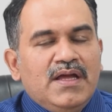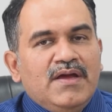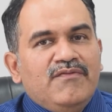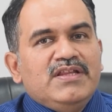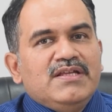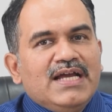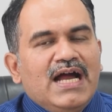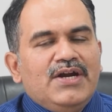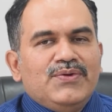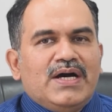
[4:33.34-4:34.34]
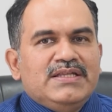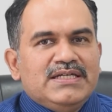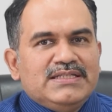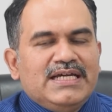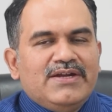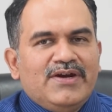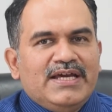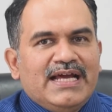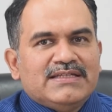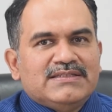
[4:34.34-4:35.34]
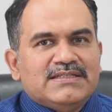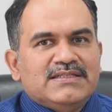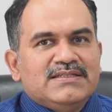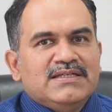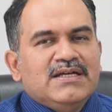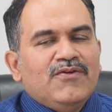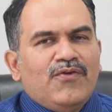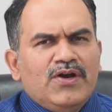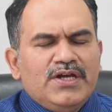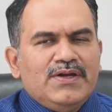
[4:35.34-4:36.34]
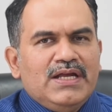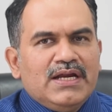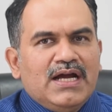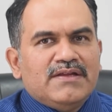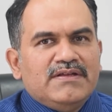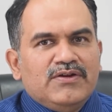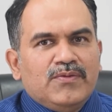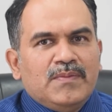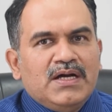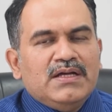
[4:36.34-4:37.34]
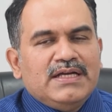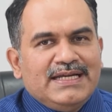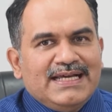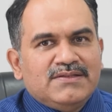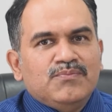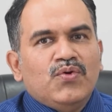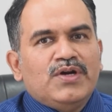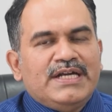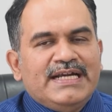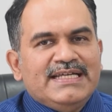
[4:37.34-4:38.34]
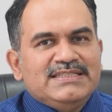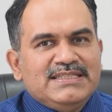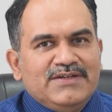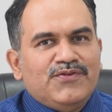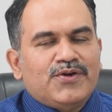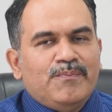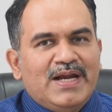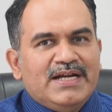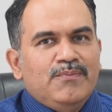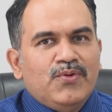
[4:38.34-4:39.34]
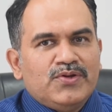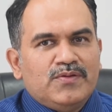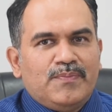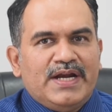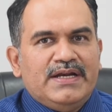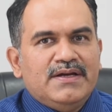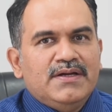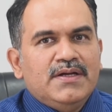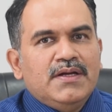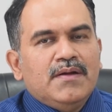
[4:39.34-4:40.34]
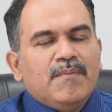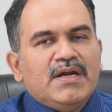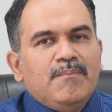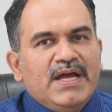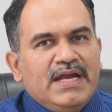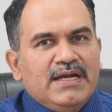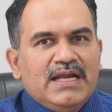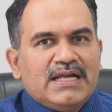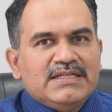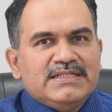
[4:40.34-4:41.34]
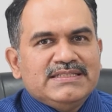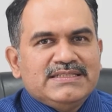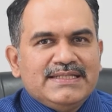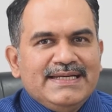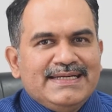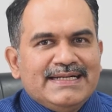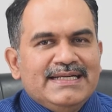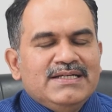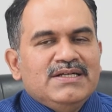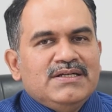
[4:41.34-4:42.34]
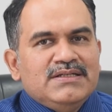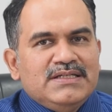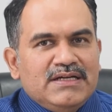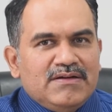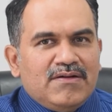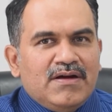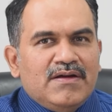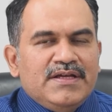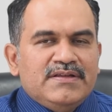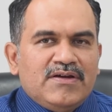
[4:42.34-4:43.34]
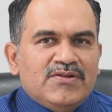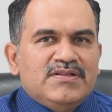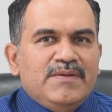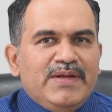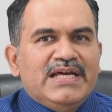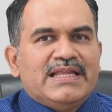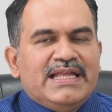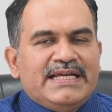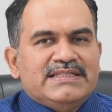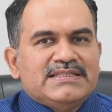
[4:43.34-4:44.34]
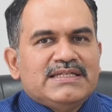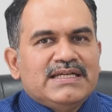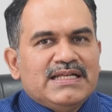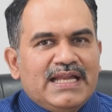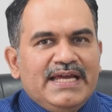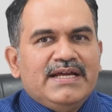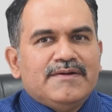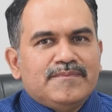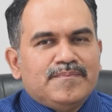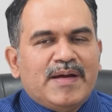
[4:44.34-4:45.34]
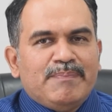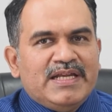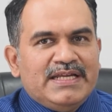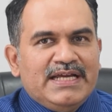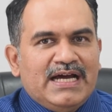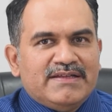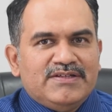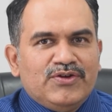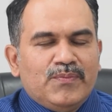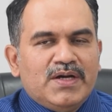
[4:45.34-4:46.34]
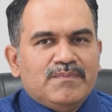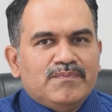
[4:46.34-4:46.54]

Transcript: With regard to other thyroid cancers, follicular carcinoma, it has more tendency for blood-borne spread. But by and large, it is treated on similar lines like papillary carcinoma.